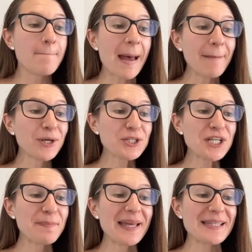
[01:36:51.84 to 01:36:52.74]

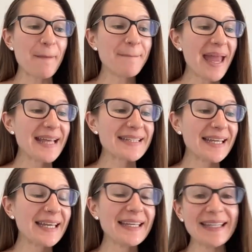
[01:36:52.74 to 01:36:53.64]
Membership is
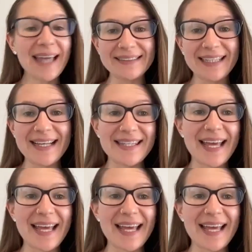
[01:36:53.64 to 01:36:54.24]
amazing. Yes.